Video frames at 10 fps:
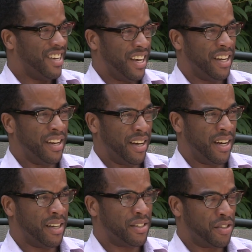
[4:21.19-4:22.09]
And
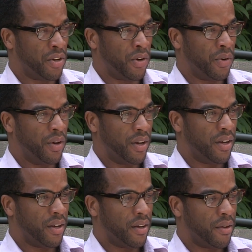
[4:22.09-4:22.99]
so
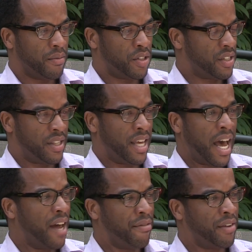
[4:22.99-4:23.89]
just
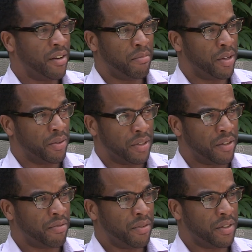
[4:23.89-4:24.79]
that fundamental
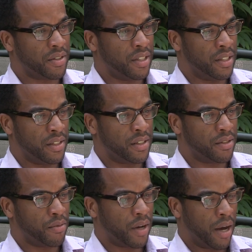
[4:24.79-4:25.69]
difference is